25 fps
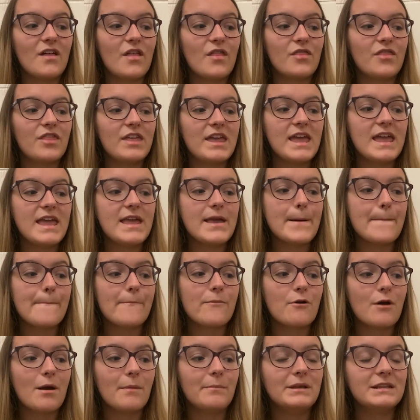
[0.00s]
The
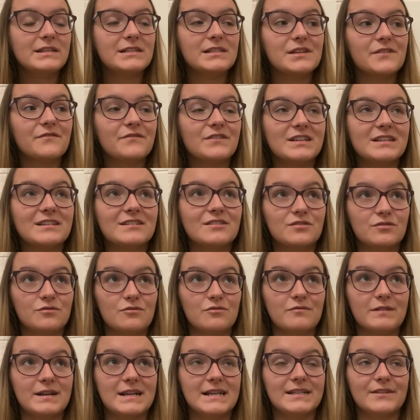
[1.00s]
premise of this
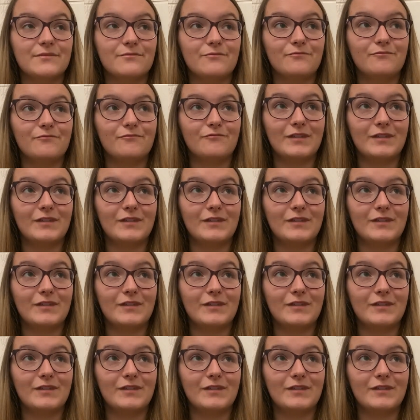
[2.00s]
story is a